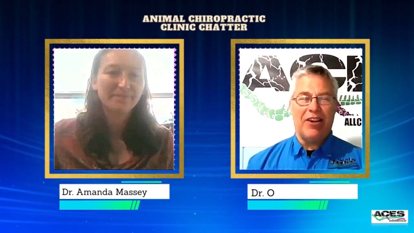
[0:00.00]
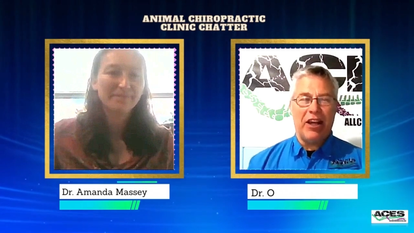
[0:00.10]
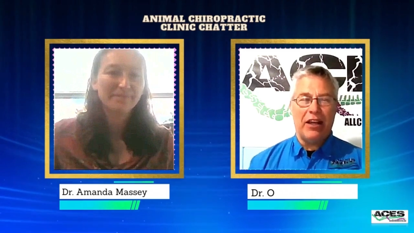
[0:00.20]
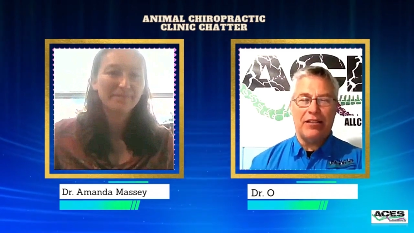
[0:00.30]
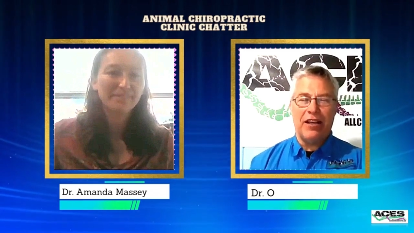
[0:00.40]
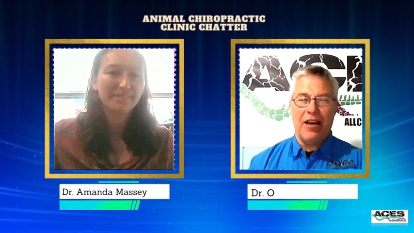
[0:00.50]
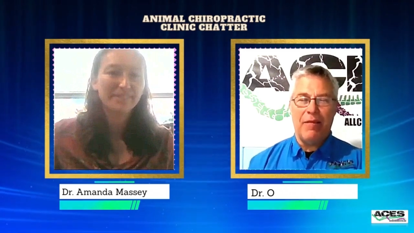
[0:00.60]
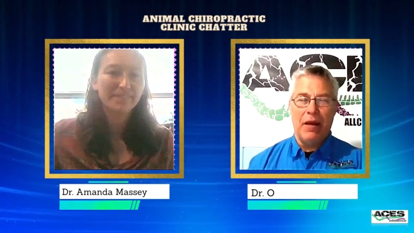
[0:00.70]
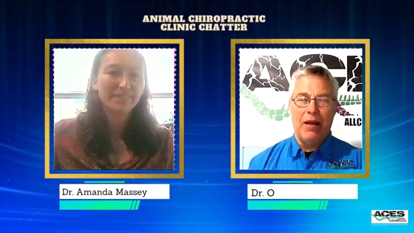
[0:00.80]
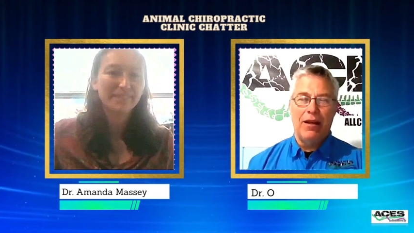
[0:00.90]
Speaker 1: until next
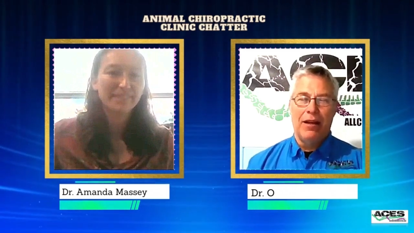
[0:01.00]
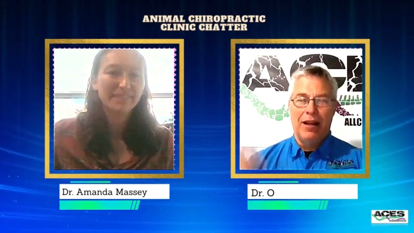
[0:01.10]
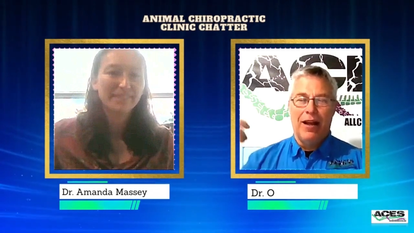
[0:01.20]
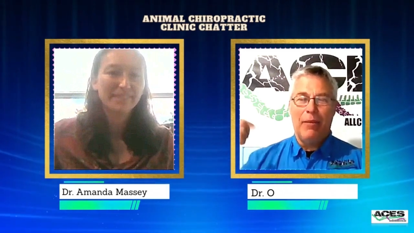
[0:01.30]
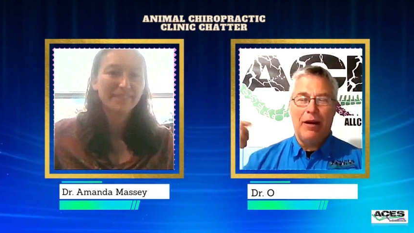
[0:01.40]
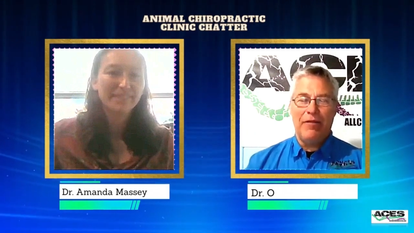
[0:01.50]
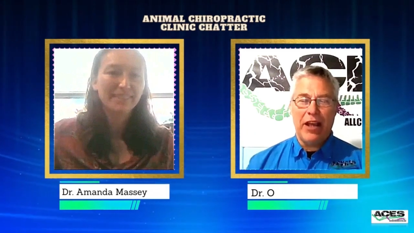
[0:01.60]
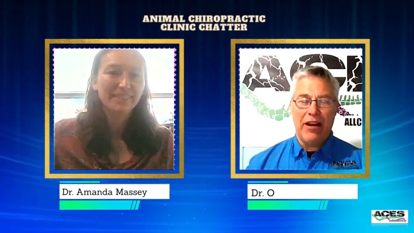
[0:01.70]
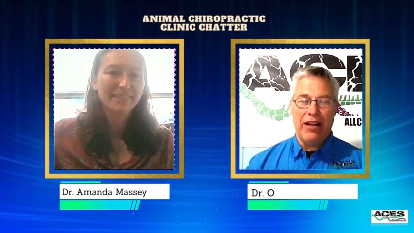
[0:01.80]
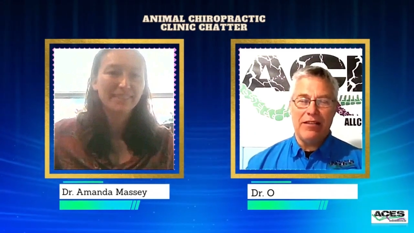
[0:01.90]
time,
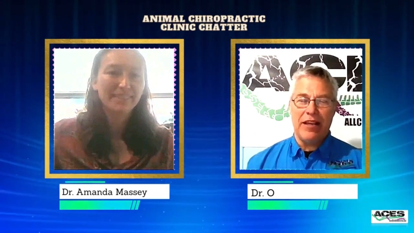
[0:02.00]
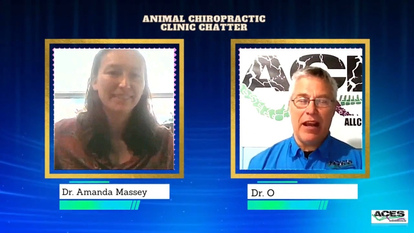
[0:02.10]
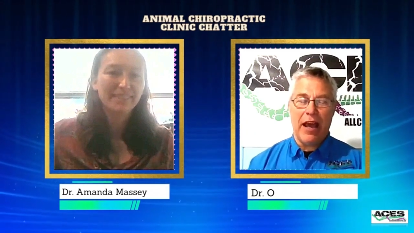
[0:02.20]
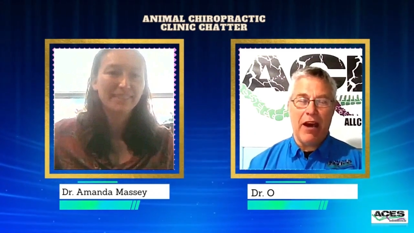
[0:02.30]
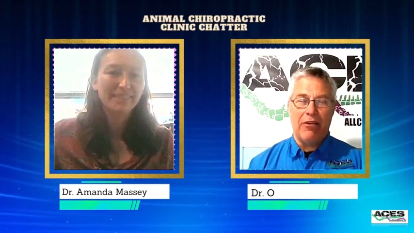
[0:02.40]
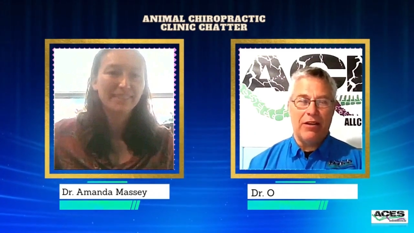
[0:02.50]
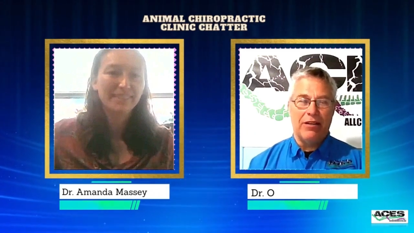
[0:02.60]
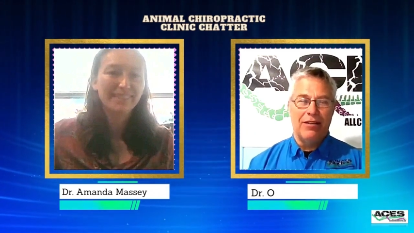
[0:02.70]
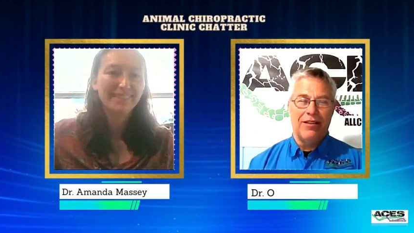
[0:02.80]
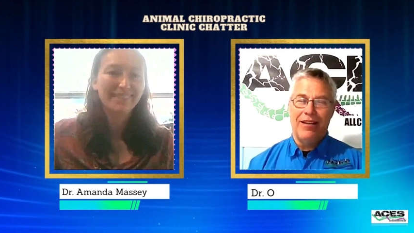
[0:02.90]
above, down, inside,
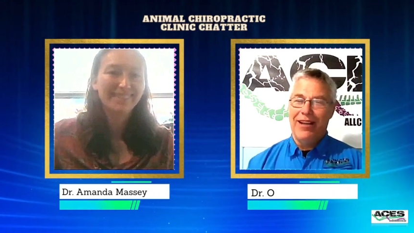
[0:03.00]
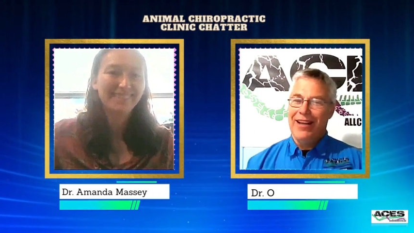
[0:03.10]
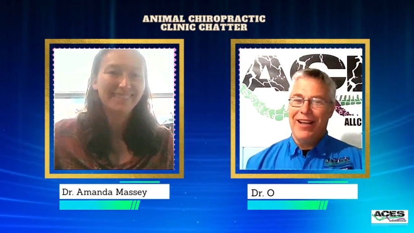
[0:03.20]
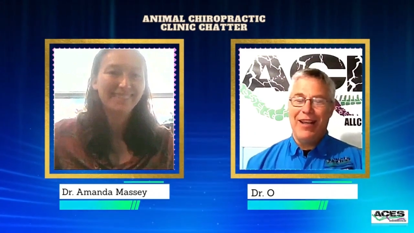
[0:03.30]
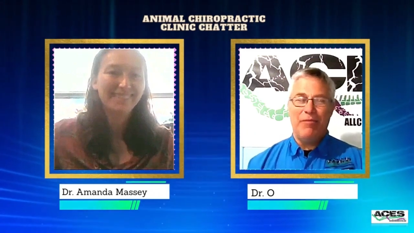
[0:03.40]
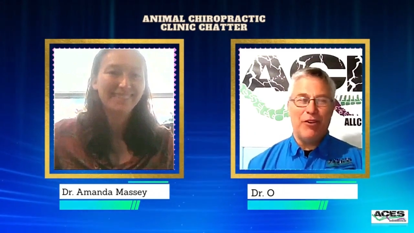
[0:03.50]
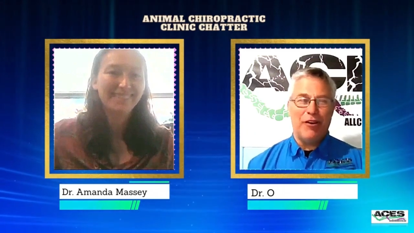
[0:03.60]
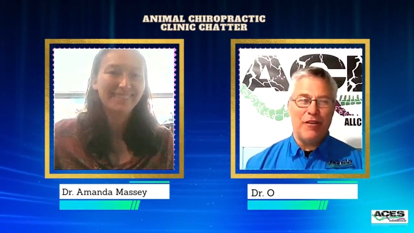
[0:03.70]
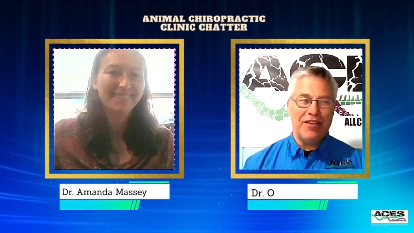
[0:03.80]
out, keep the